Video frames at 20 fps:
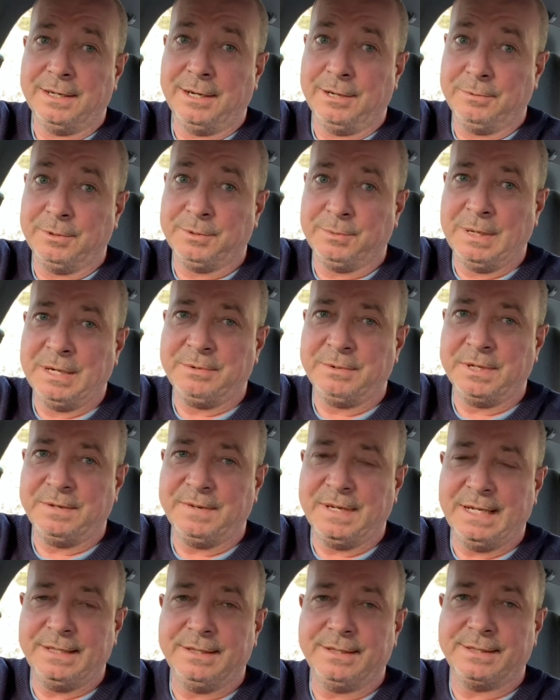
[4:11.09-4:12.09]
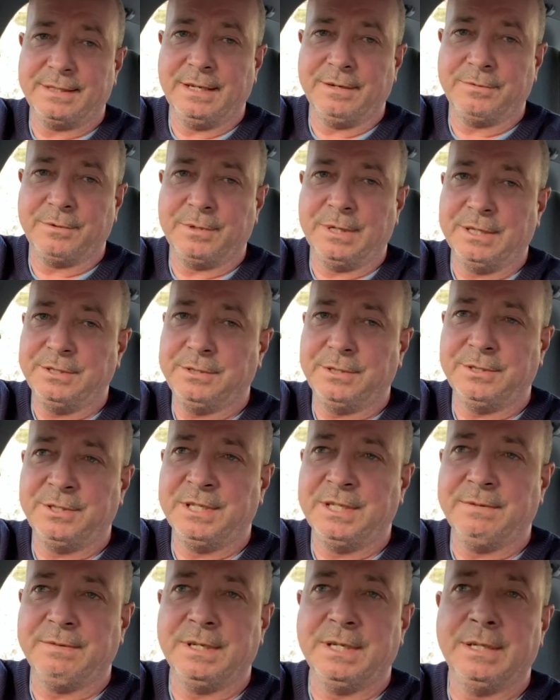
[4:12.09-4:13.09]
I was wondering if it had the stuff crust, because
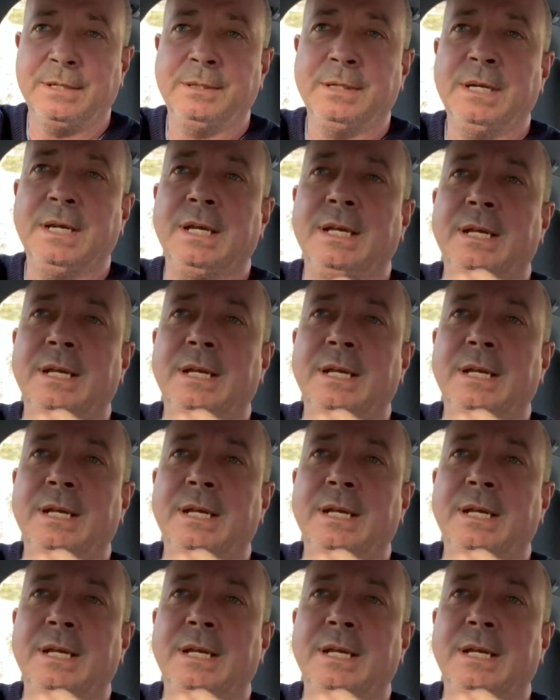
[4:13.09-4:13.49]
you never know.